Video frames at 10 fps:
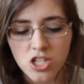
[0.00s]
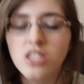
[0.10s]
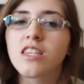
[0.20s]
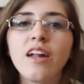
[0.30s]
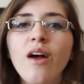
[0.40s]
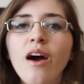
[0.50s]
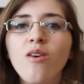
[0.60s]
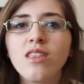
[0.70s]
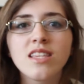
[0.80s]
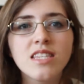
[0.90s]
Just let her
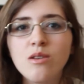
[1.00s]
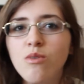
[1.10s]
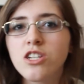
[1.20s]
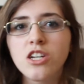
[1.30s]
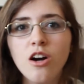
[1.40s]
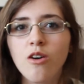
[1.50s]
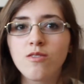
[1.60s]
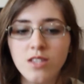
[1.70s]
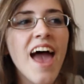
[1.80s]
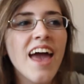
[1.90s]
out. Let's see where she
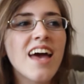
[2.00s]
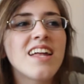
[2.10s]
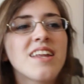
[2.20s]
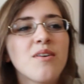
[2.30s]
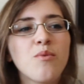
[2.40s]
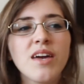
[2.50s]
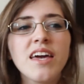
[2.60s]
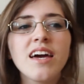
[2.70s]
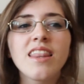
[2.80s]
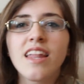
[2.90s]
goes. And
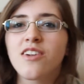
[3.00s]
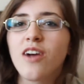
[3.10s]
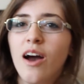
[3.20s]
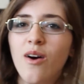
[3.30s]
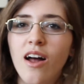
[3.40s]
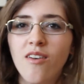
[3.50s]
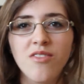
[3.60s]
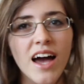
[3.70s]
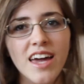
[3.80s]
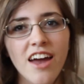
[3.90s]
we let her out of
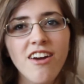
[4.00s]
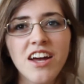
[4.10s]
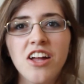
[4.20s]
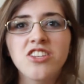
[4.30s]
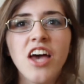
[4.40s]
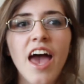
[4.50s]
that carriage.